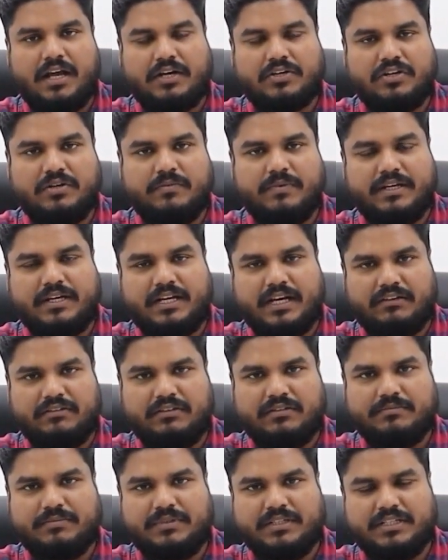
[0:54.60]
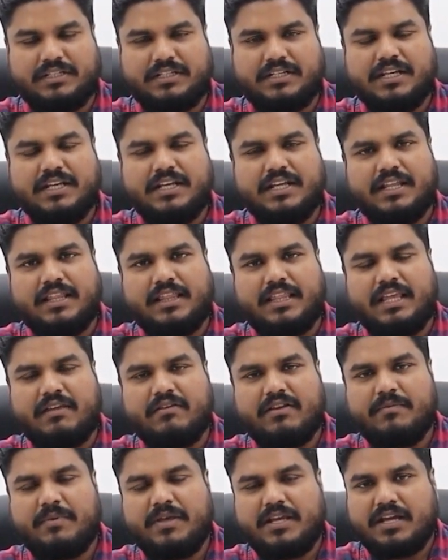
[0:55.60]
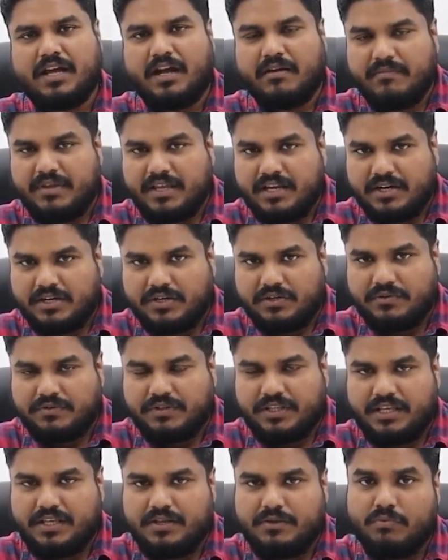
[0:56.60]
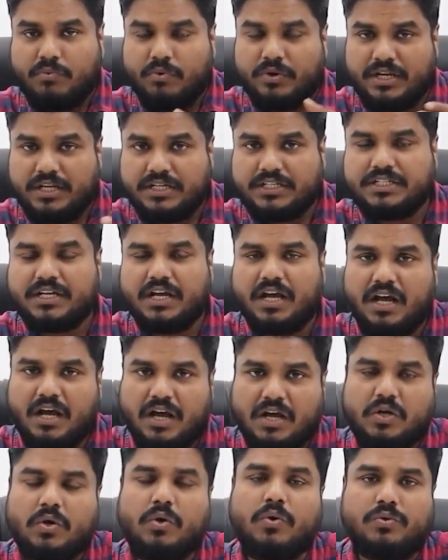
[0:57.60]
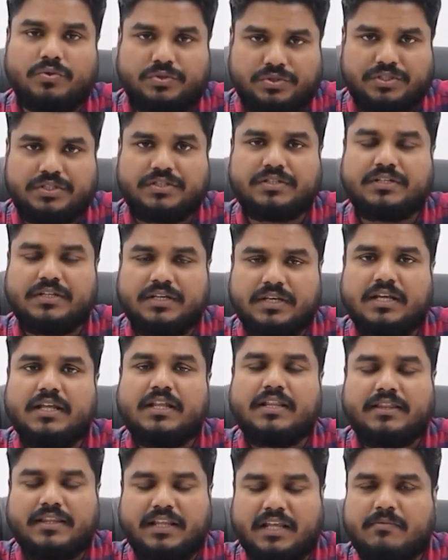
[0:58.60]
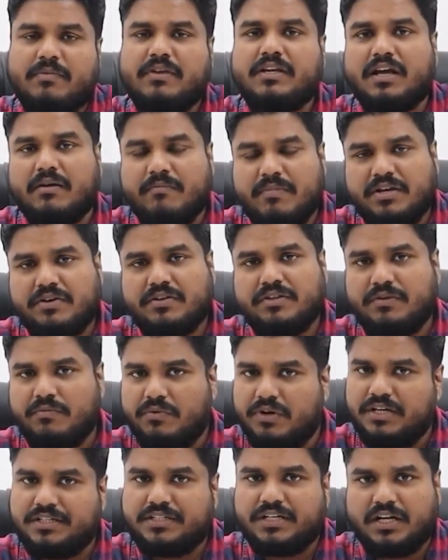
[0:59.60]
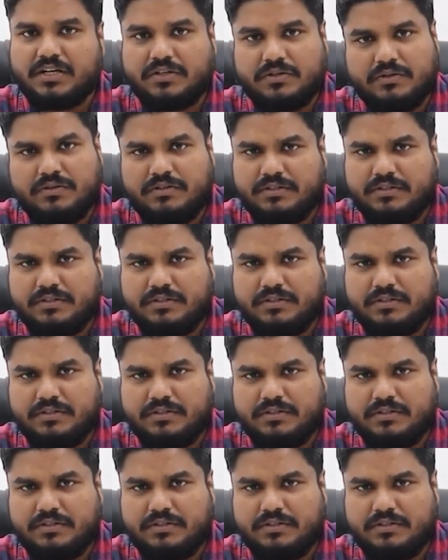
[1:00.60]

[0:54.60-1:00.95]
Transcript: October, November, they will be coming to the Odisha coast. They will be coming to the Odisha